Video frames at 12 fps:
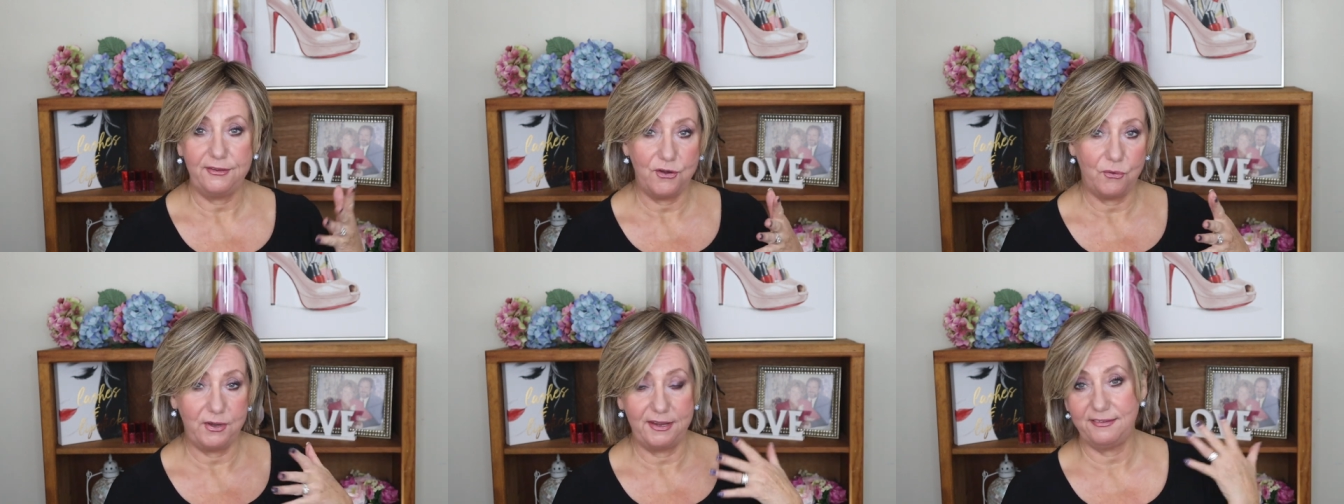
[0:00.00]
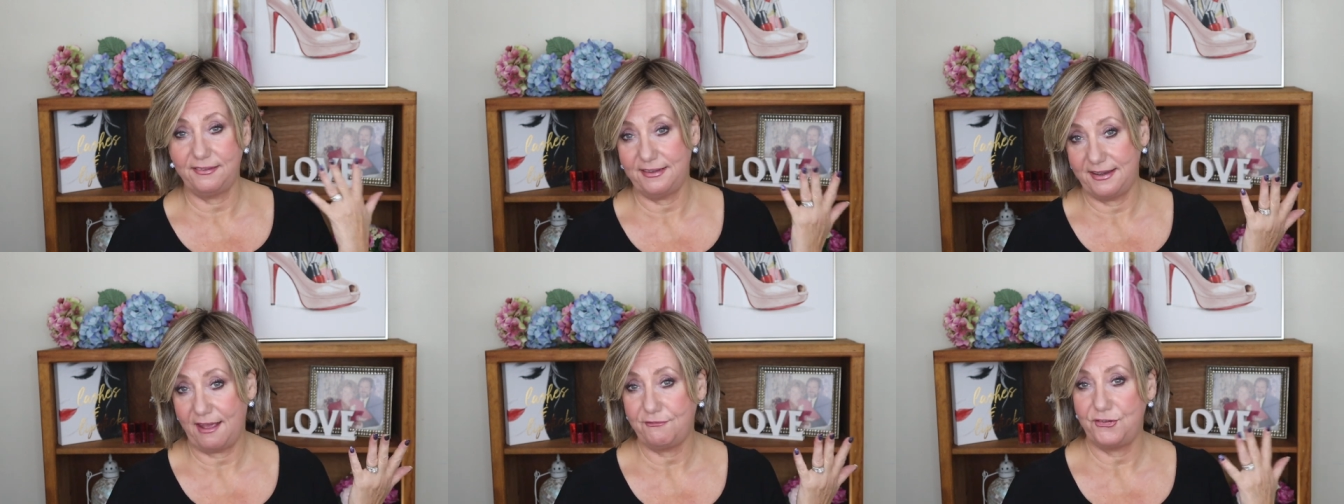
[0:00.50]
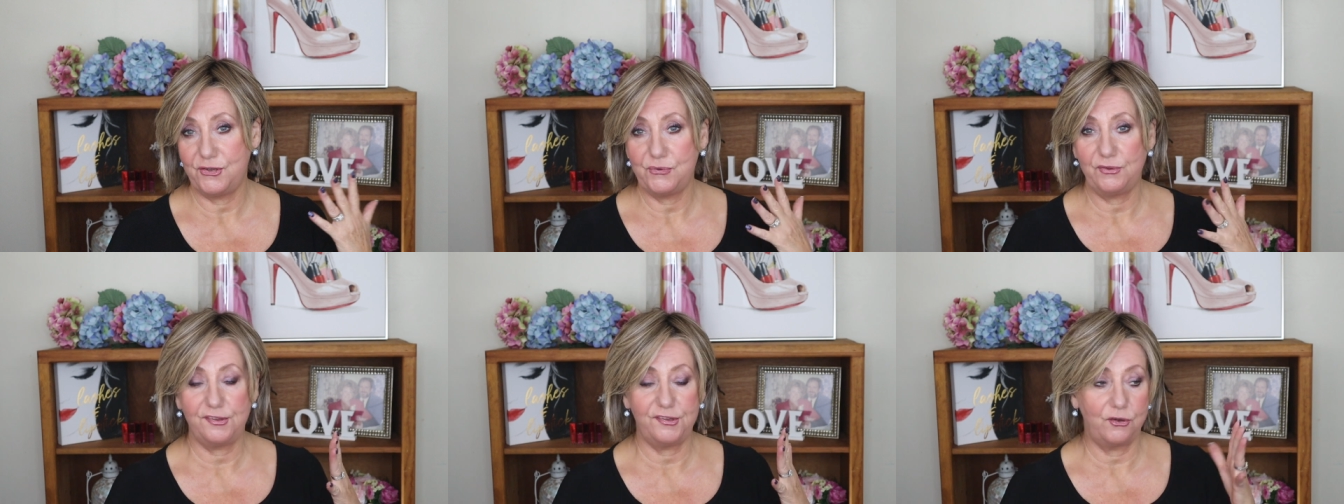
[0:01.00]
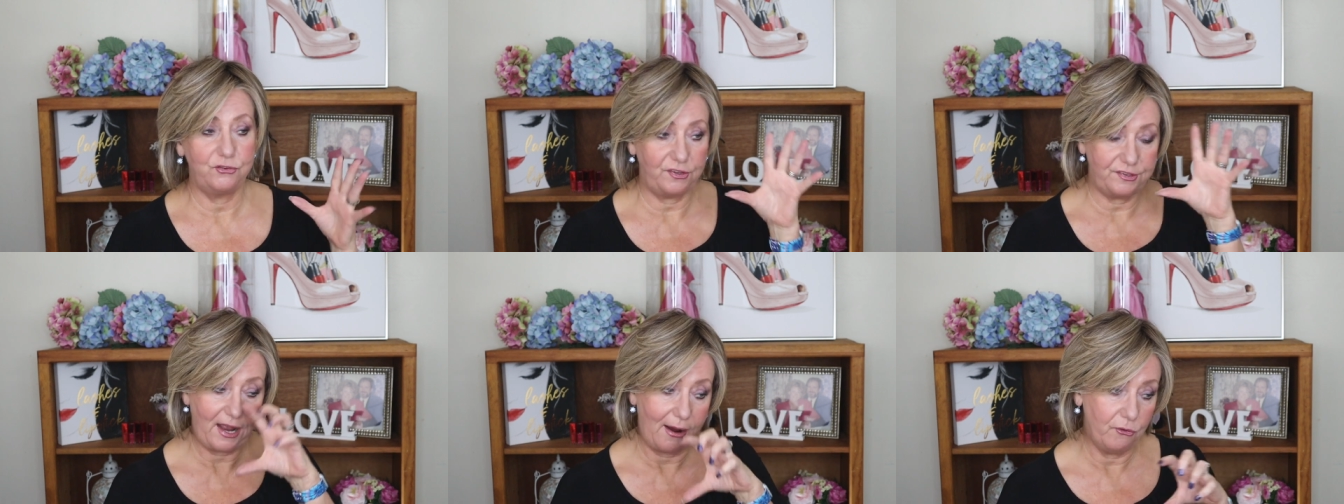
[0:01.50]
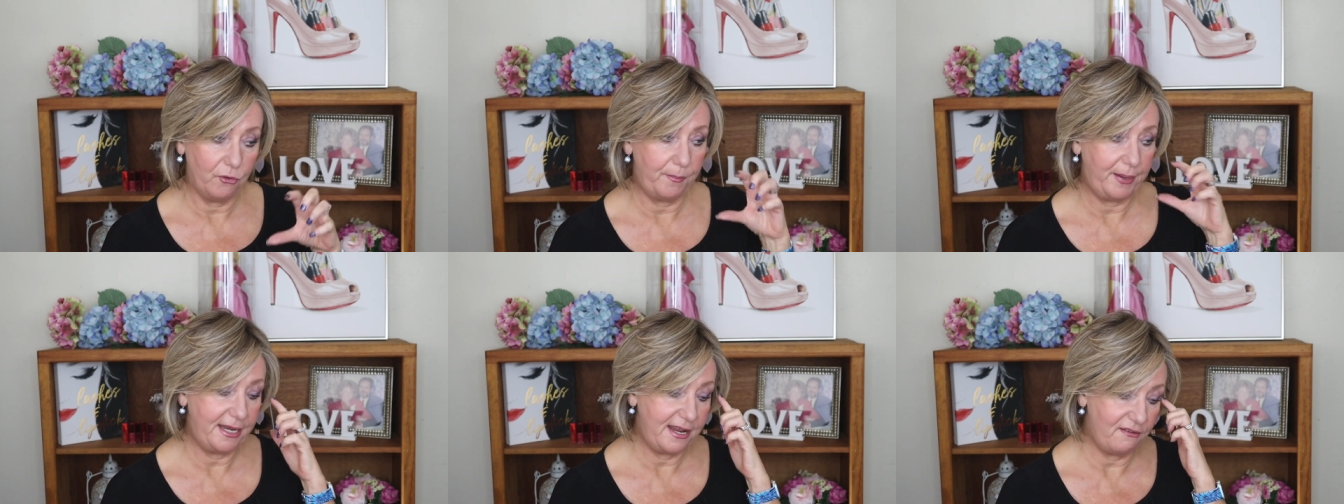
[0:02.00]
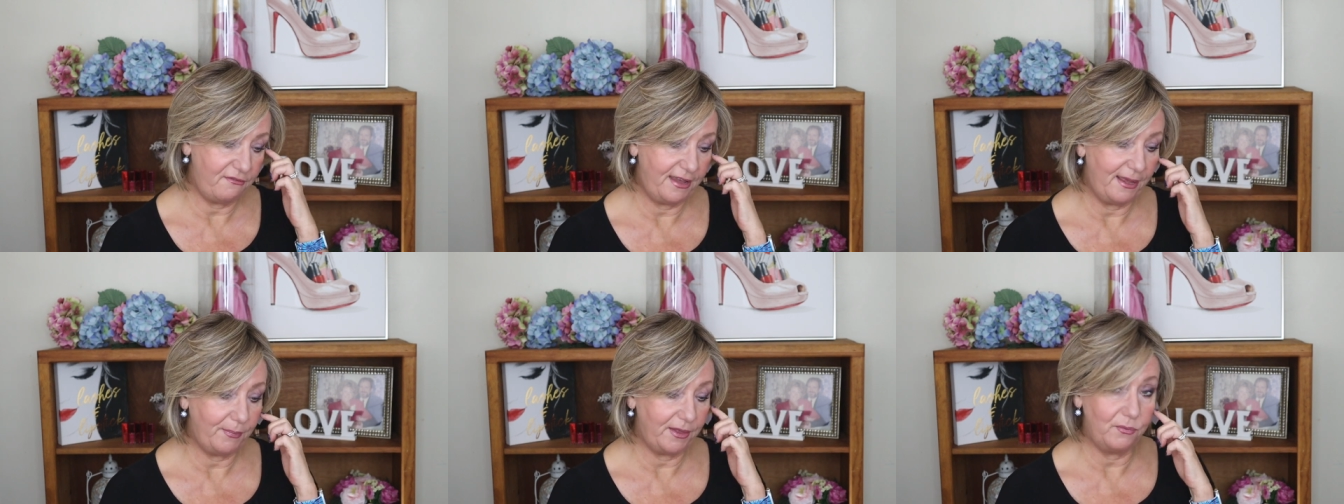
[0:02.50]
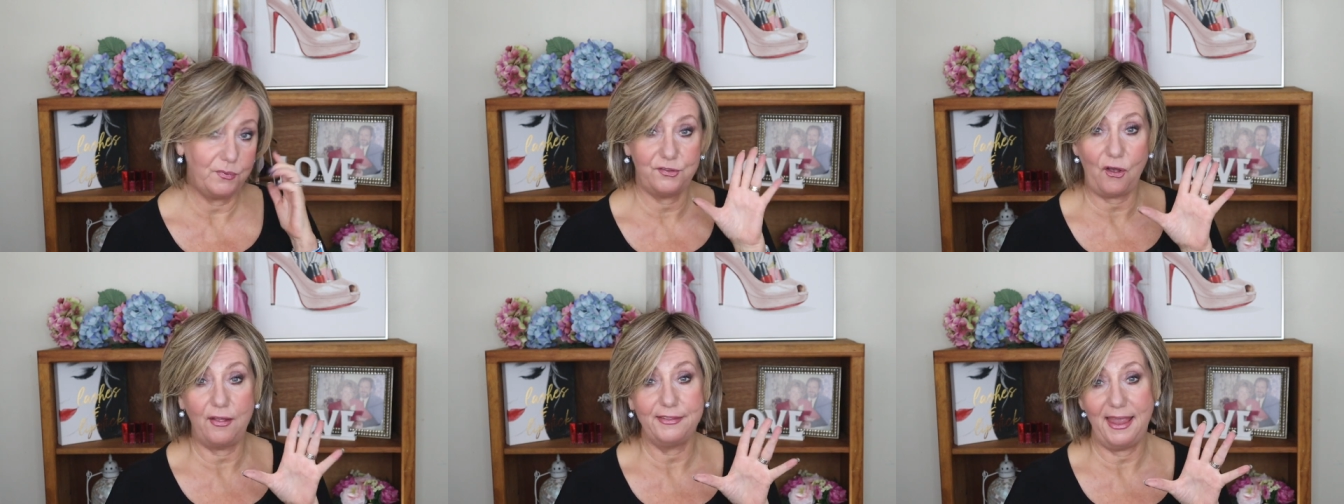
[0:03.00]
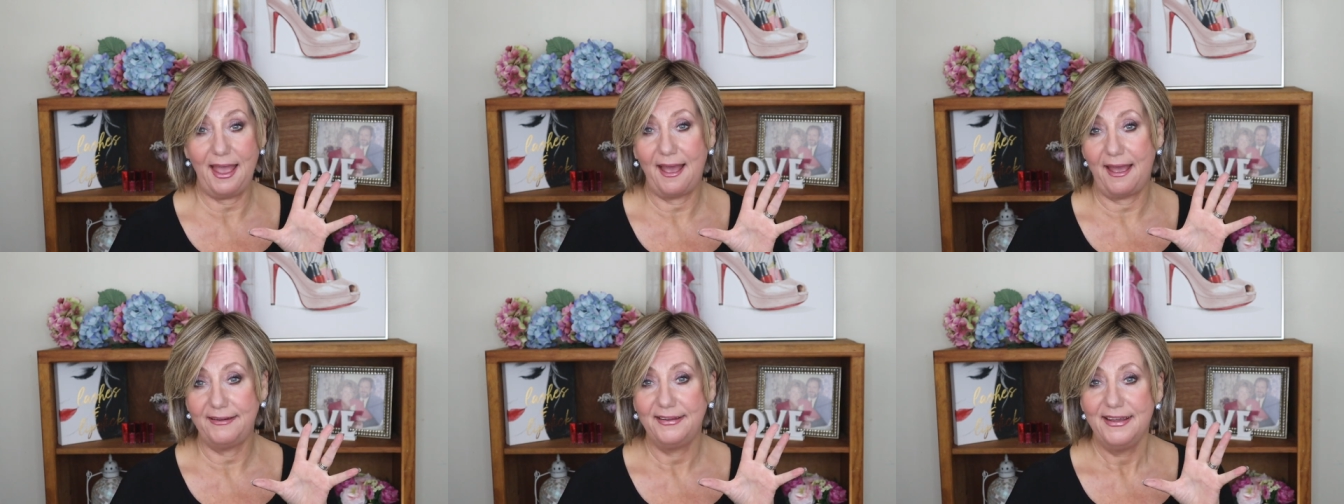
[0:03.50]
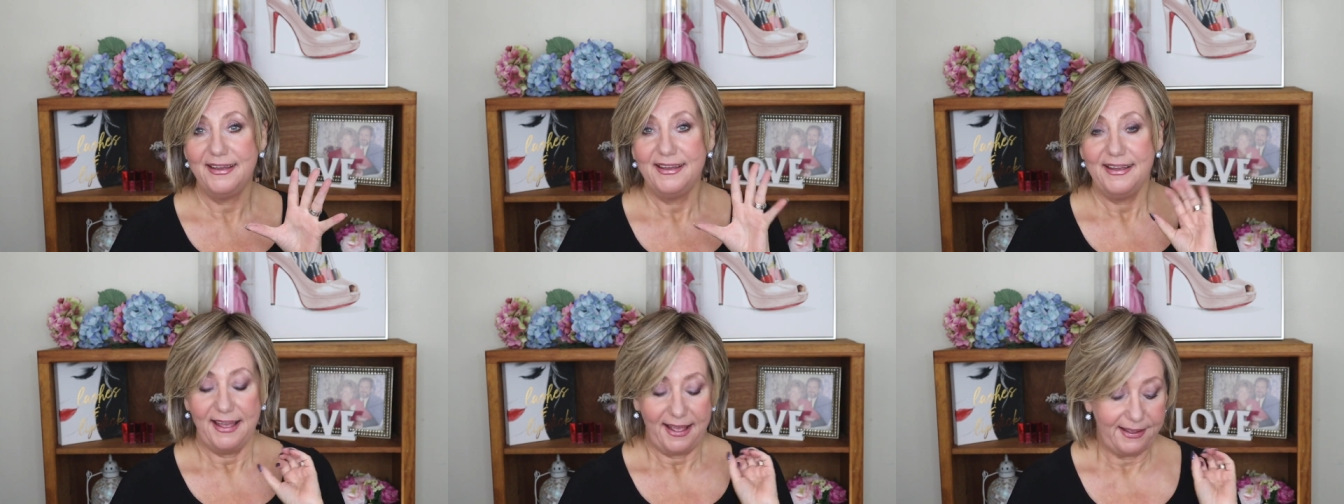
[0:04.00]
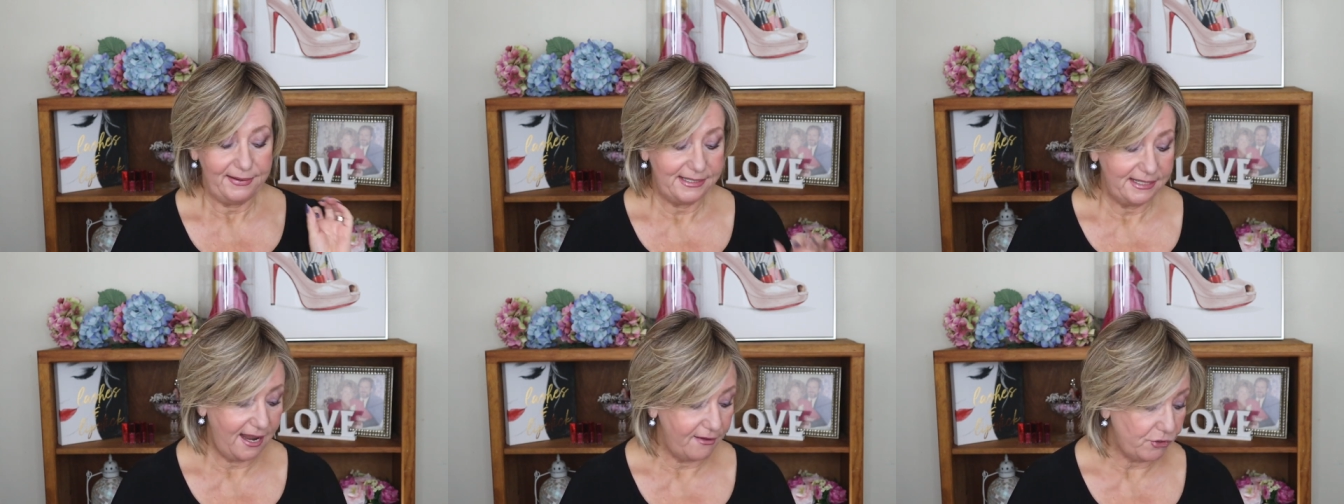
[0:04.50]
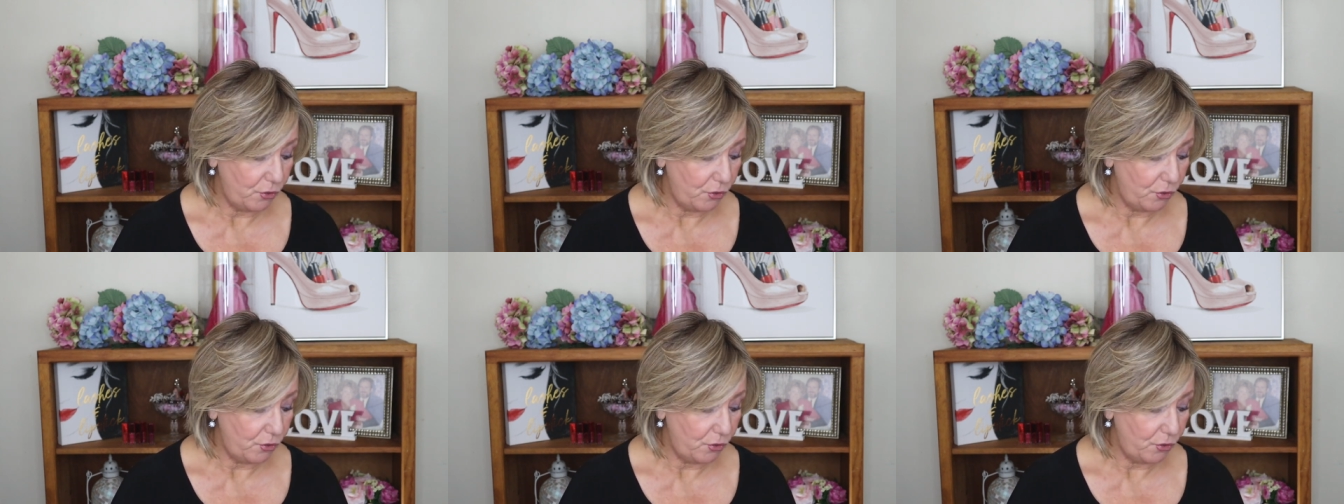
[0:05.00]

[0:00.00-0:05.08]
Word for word: you know, nieces and nephews, so just our immediate family was all he had. I did have a